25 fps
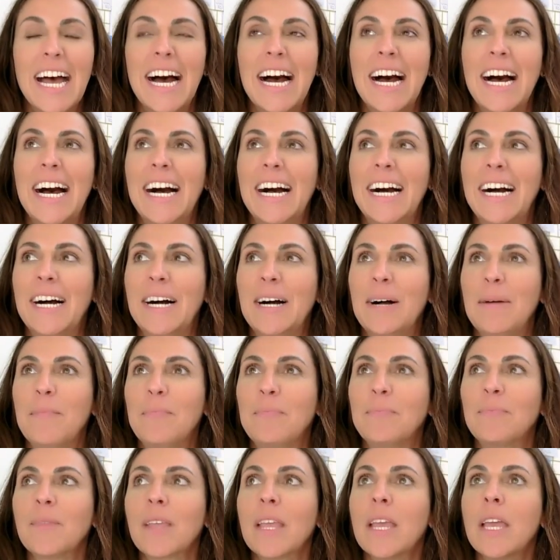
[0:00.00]

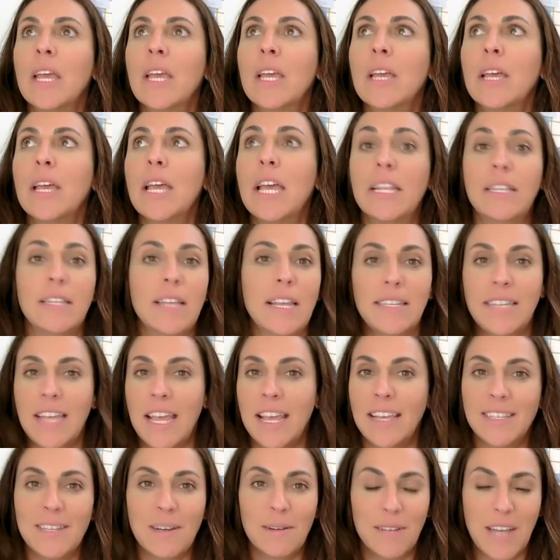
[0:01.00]
Um, it, it
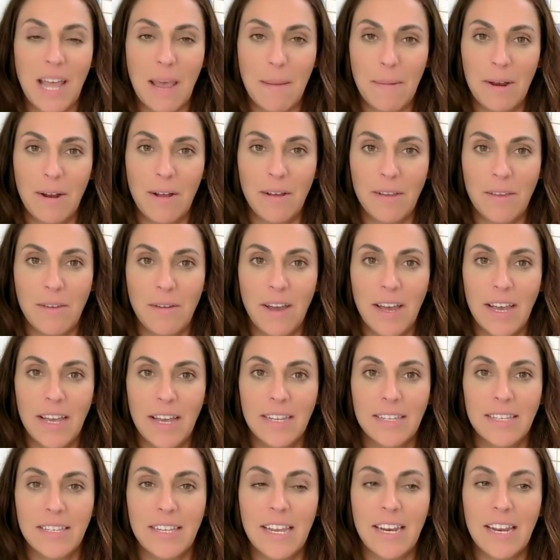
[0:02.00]
takes no time at all, you guys.